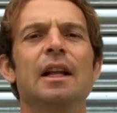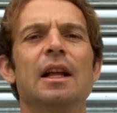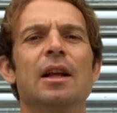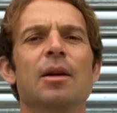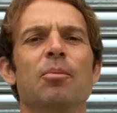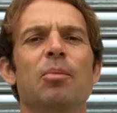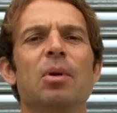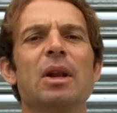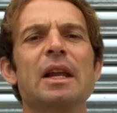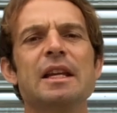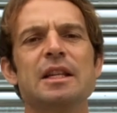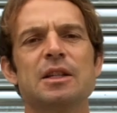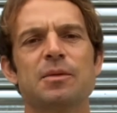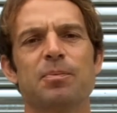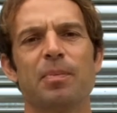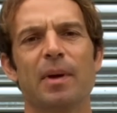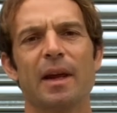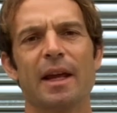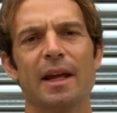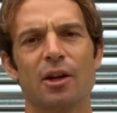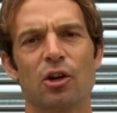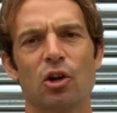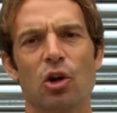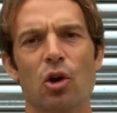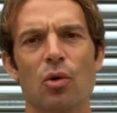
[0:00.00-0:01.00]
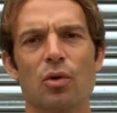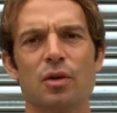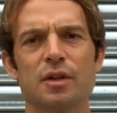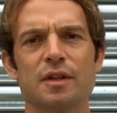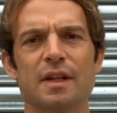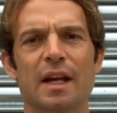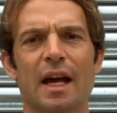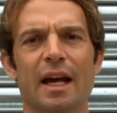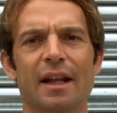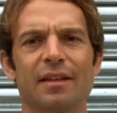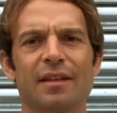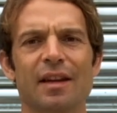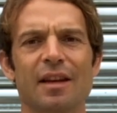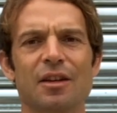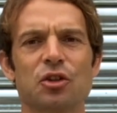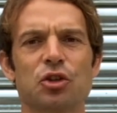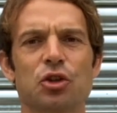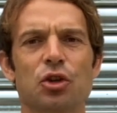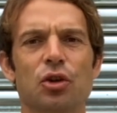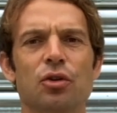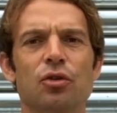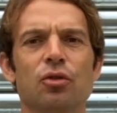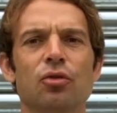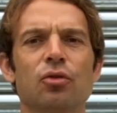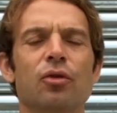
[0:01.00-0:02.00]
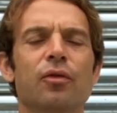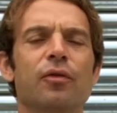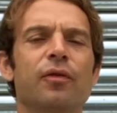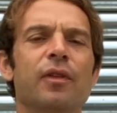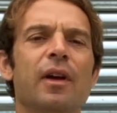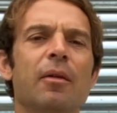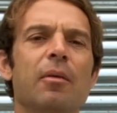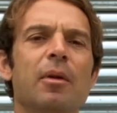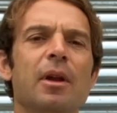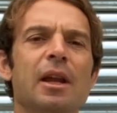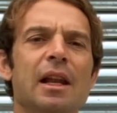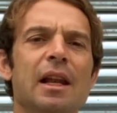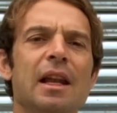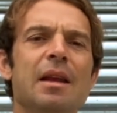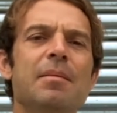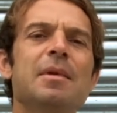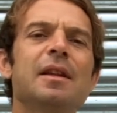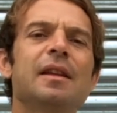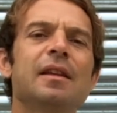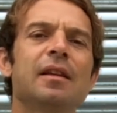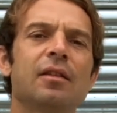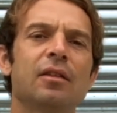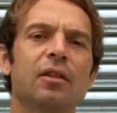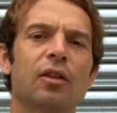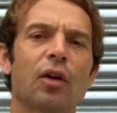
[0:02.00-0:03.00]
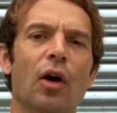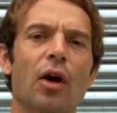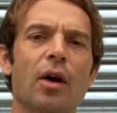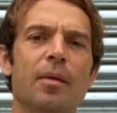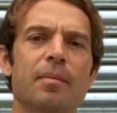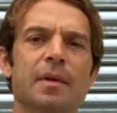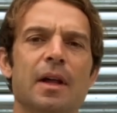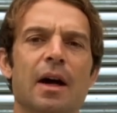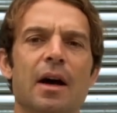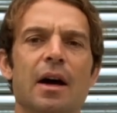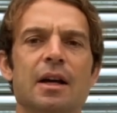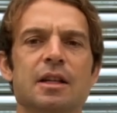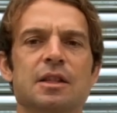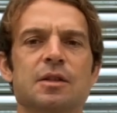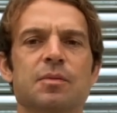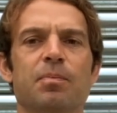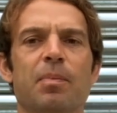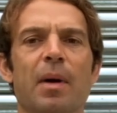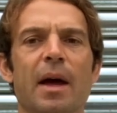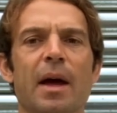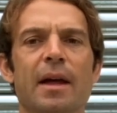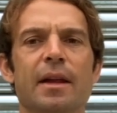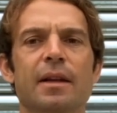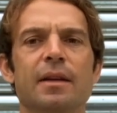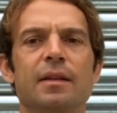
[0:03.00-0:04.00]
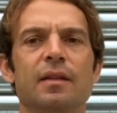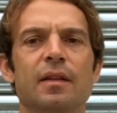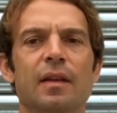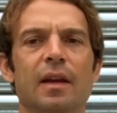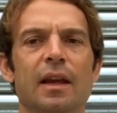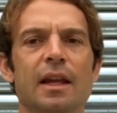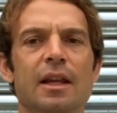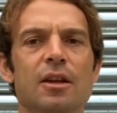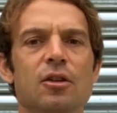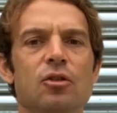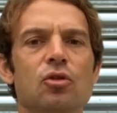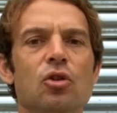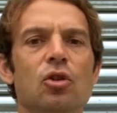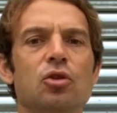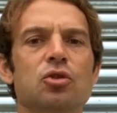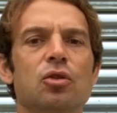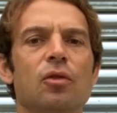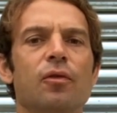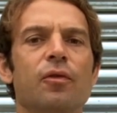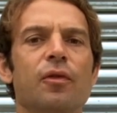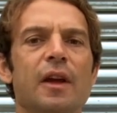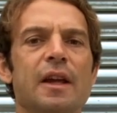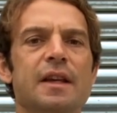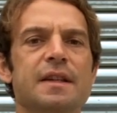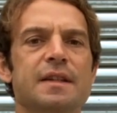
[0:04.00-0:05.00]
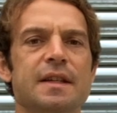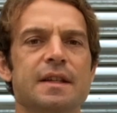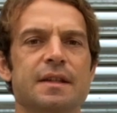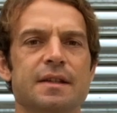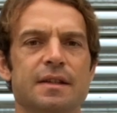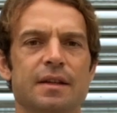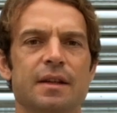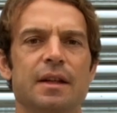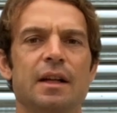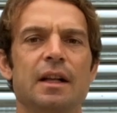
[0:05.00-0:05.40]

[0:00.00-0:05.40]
Please pay close attention to the very limited time that I spent in neutral phases